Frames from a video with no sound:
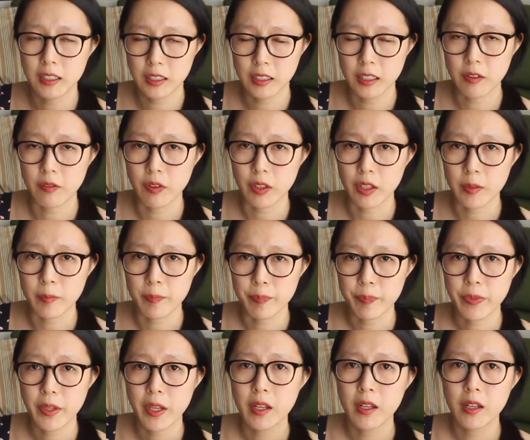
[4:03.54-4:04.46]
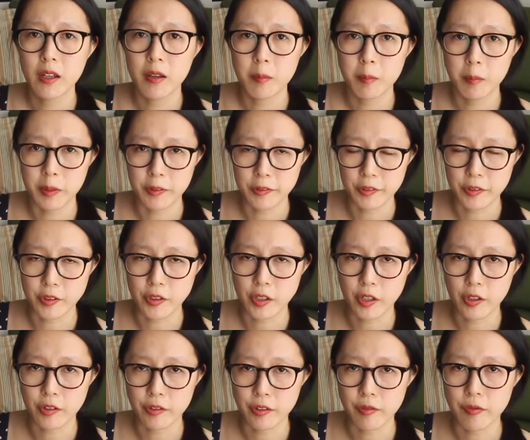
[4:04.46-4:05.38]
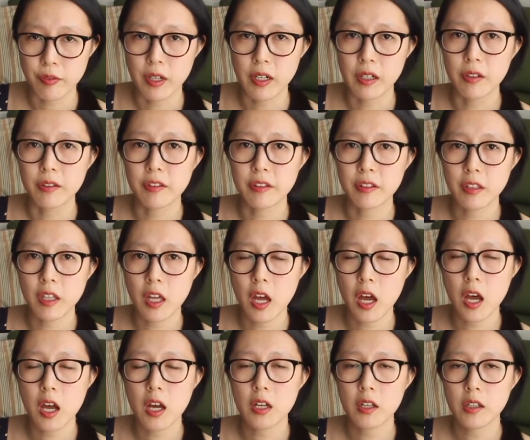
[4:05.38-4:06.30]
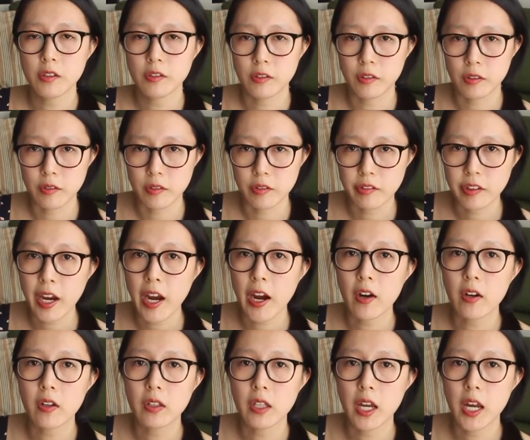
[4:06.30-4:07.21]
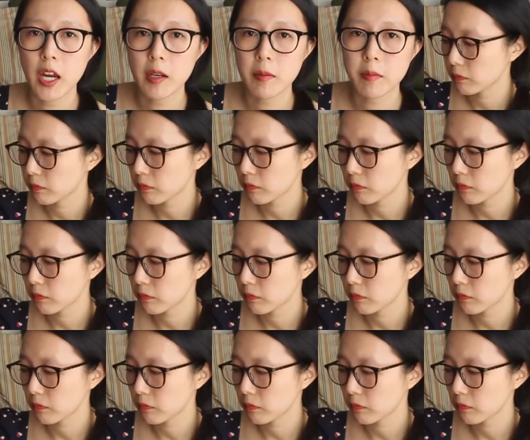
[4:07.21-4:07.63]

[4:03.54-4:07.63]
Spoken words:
Cleveland. Mr. Darcy follows along, so does Caroline.